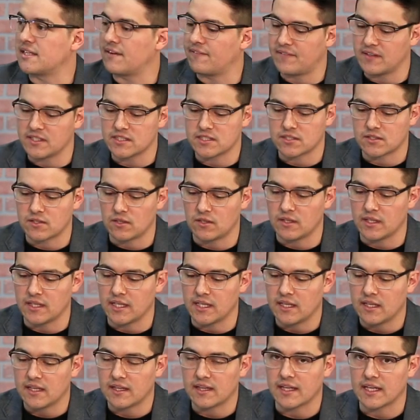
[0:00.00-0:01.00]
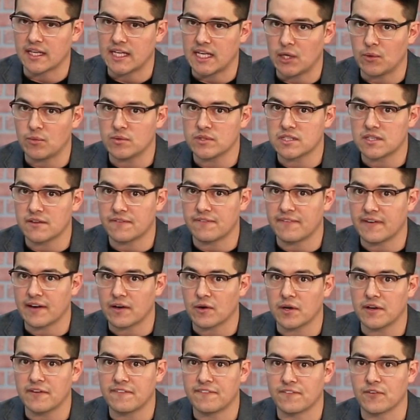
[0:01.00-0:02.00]
that Vin Scully, he was the
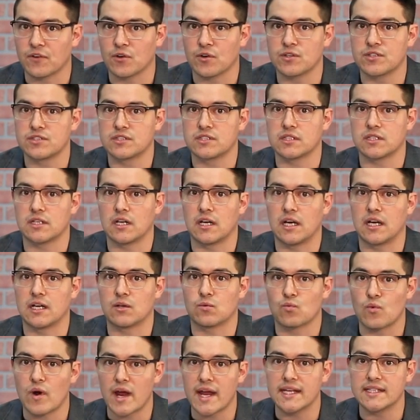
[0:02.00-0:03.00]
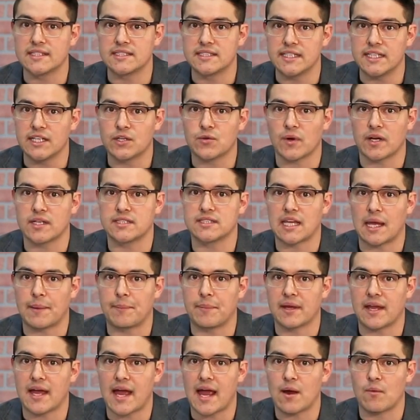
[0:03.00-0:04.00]
very first Ryan Seacrest
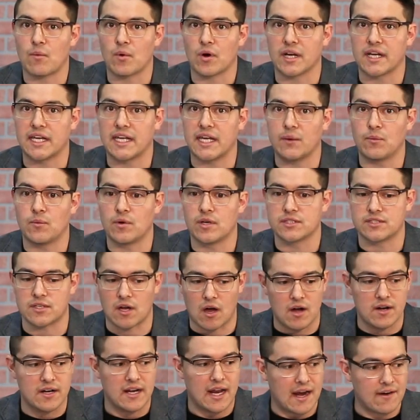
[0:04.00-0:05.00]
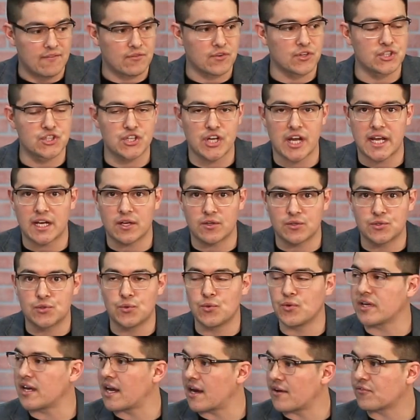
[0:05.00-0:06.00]
type of guy where he was on every channel
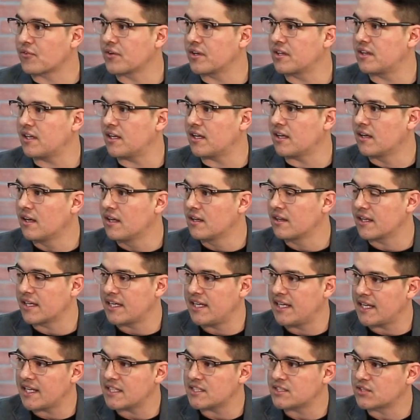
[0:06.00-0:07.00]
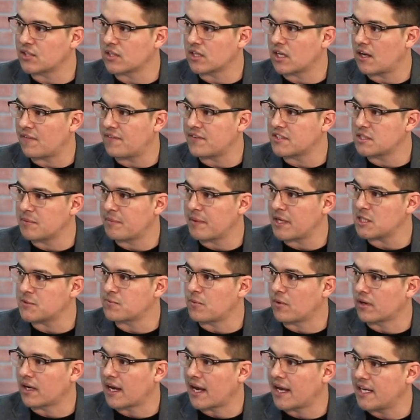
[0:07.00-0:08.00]
doing everything. He didn't start off as a
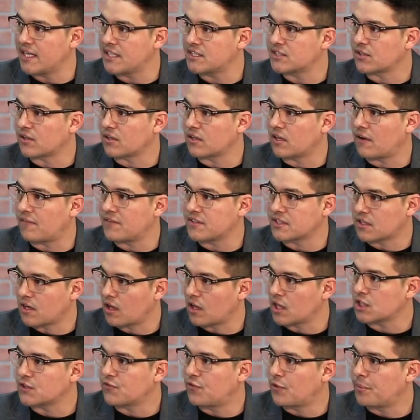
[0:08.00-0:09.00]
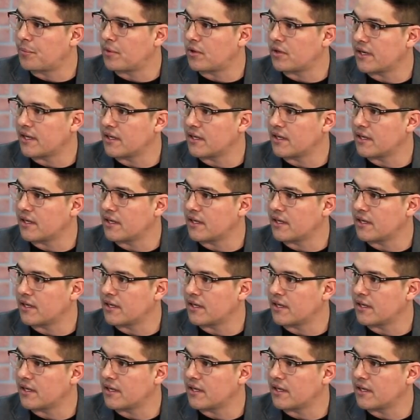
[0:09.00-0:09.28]
baseball guy. He started off as a college football